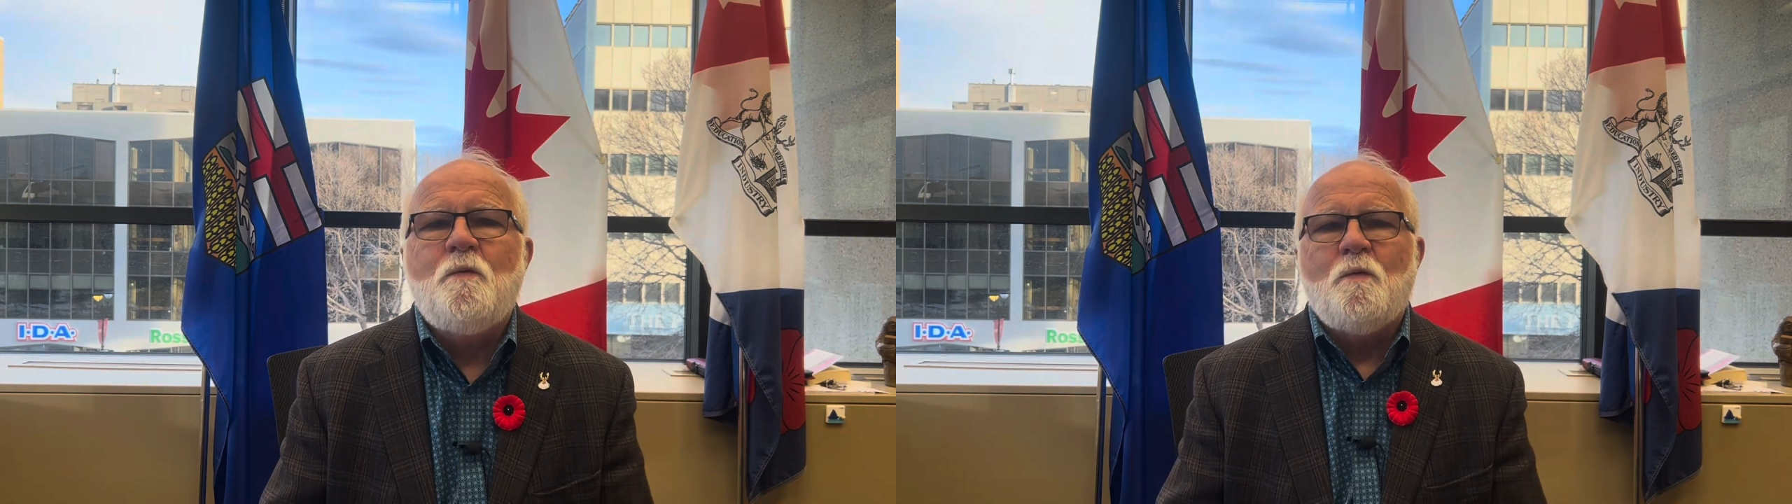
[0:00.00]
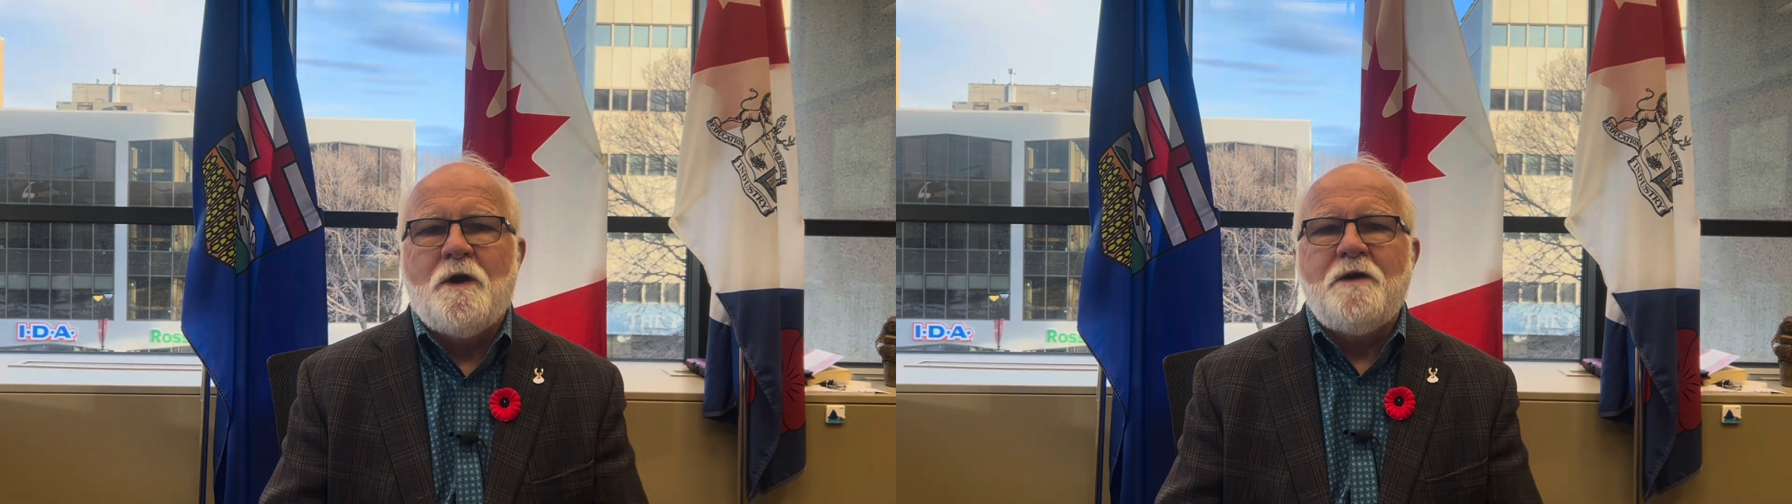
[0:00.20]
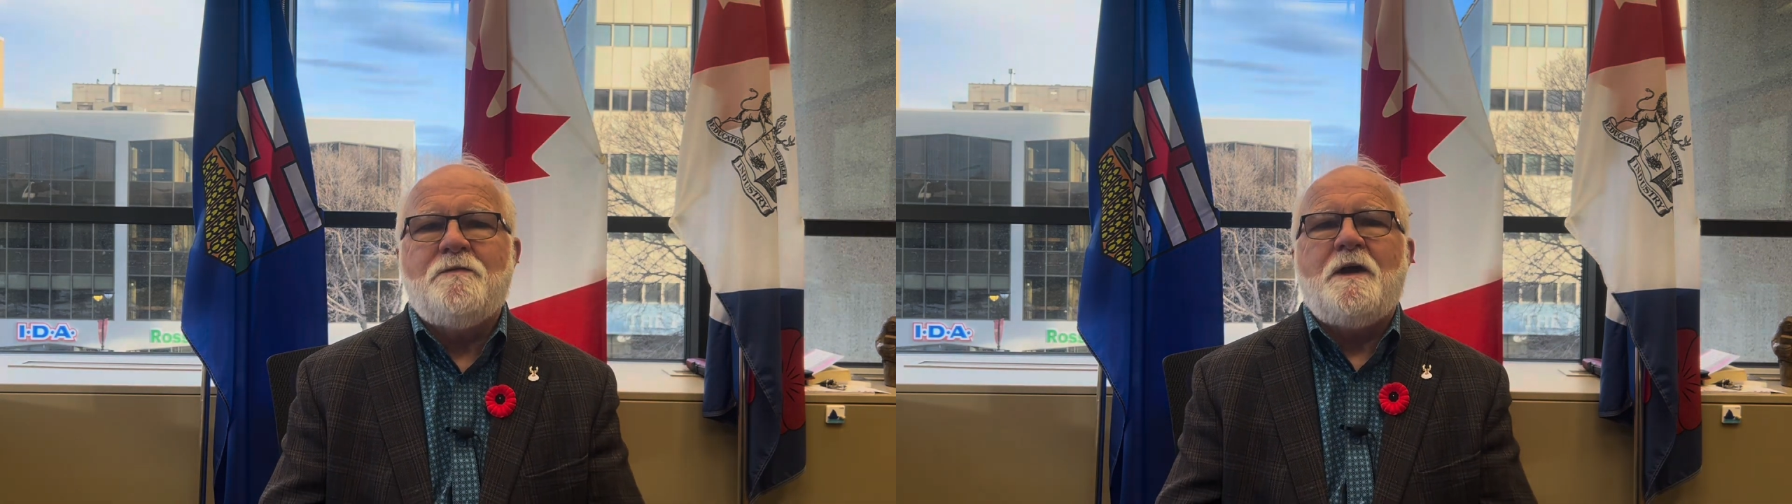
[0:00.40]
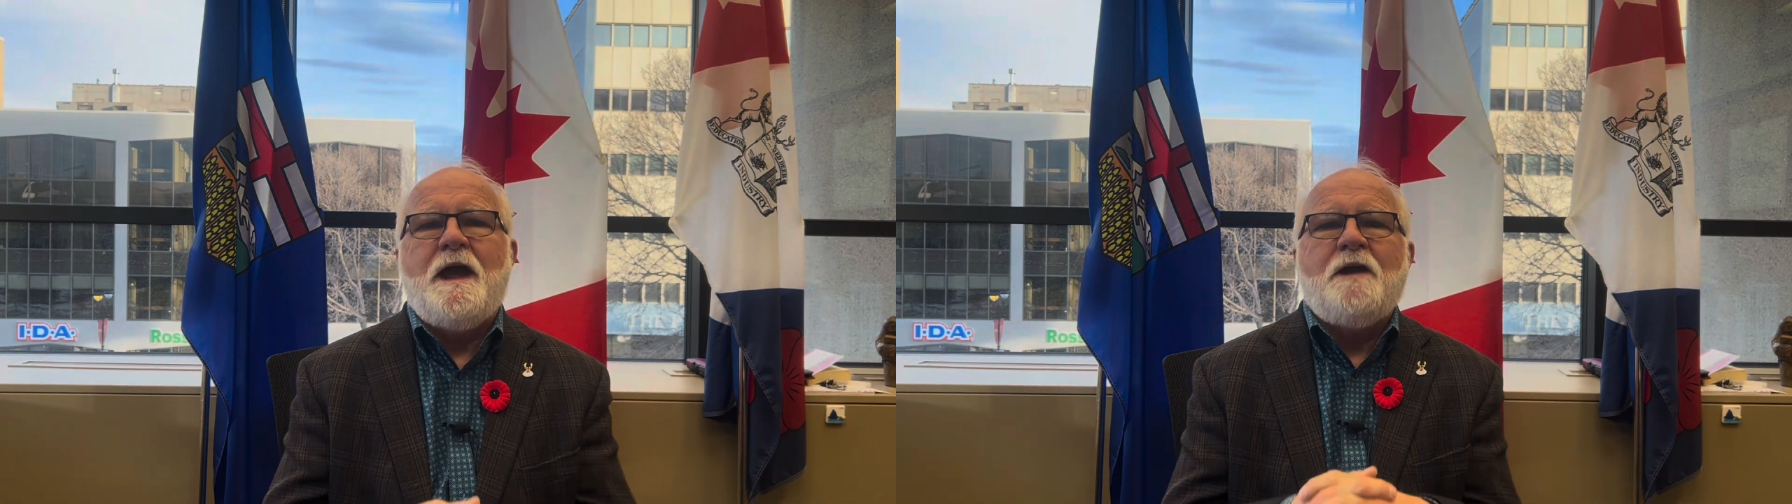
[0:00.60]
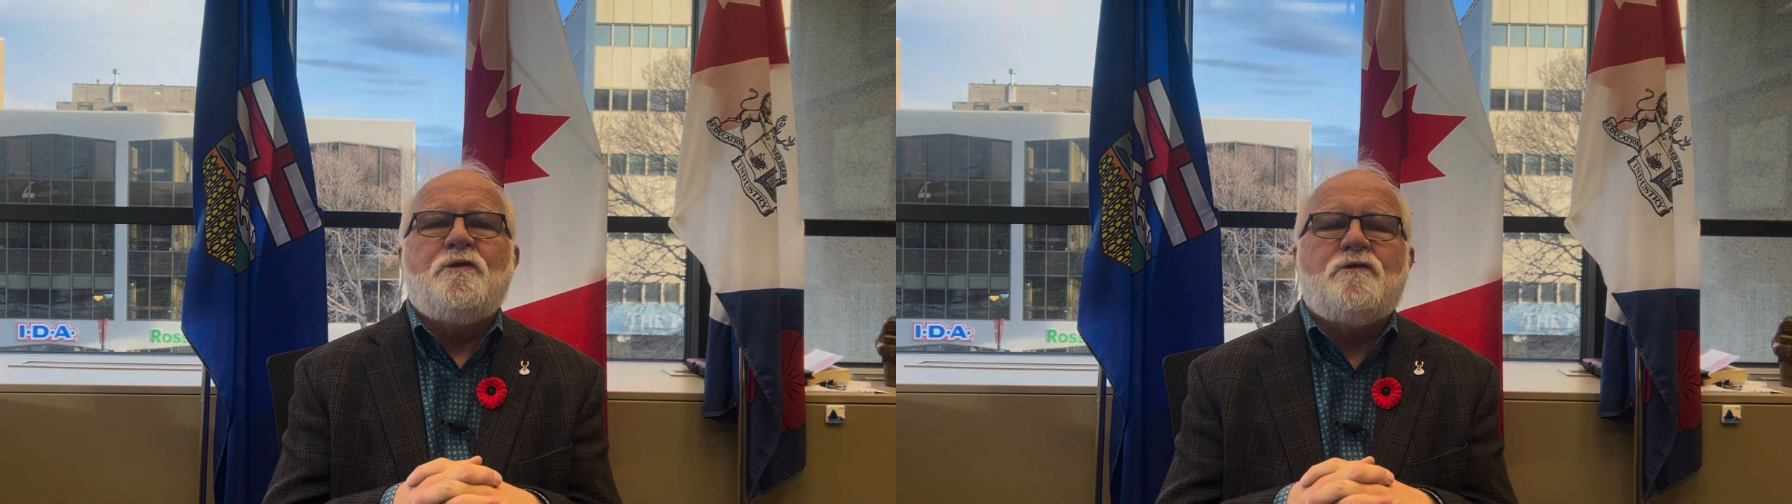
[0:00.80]
wonderful
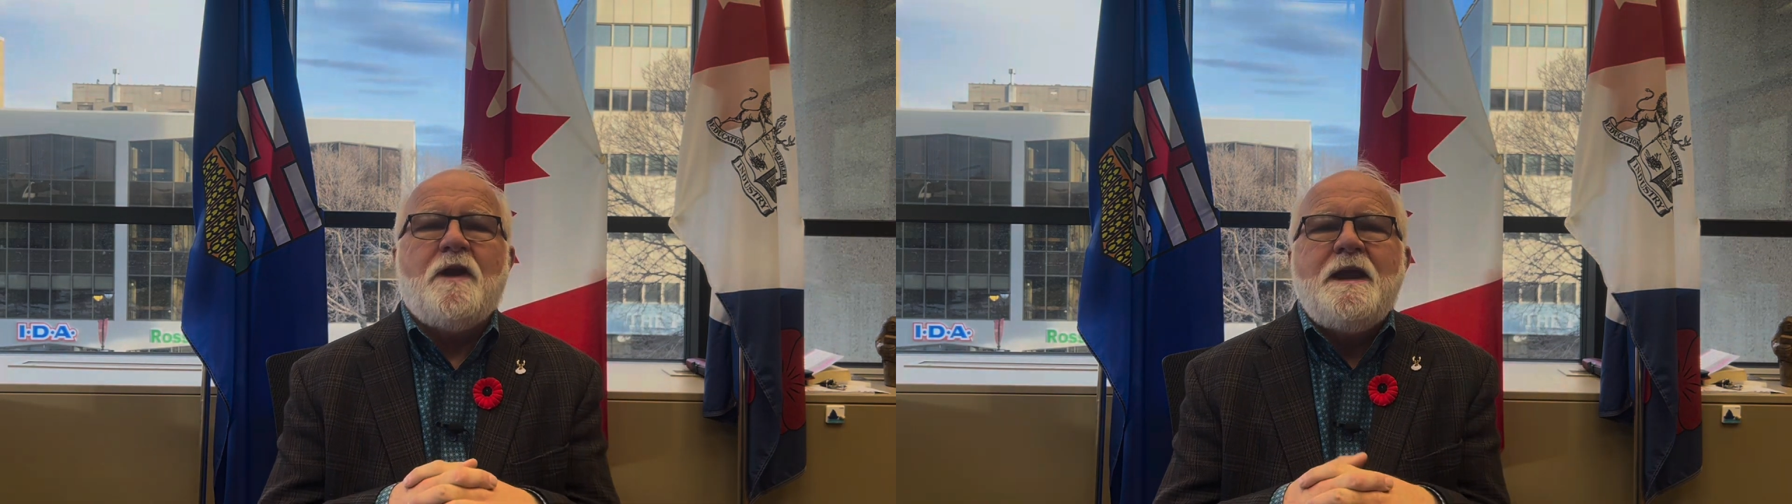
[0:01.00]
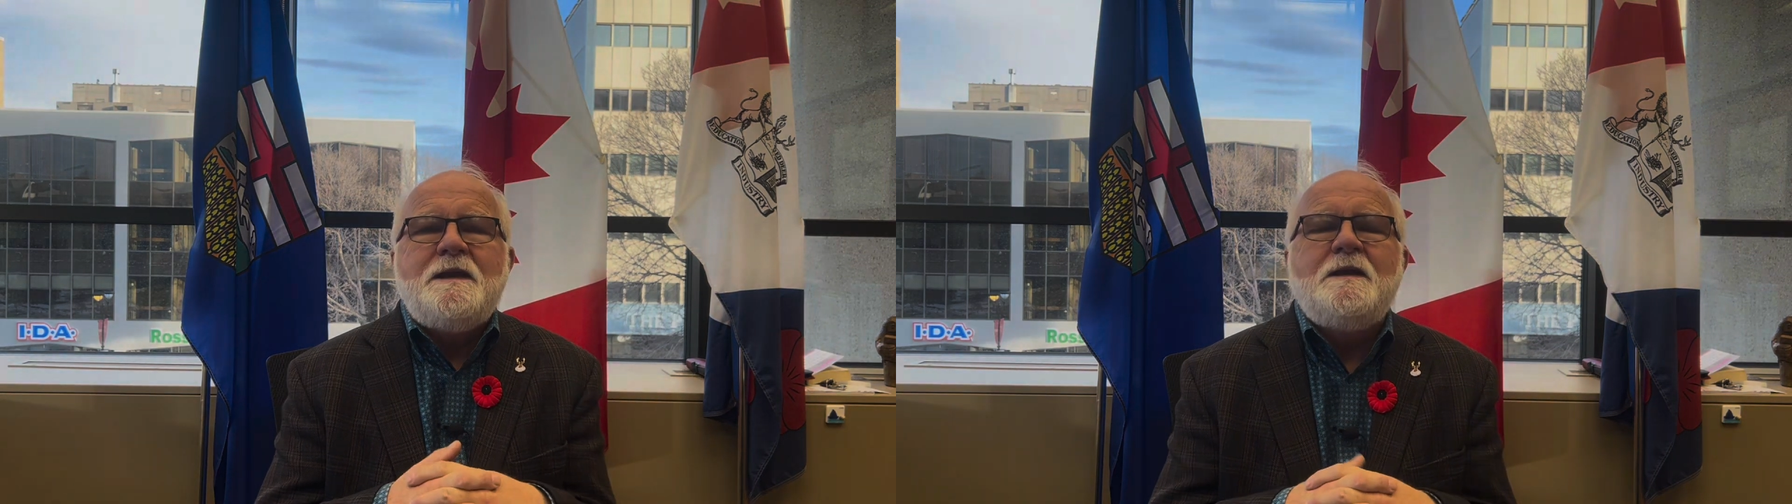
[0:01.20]
Agri-Trade,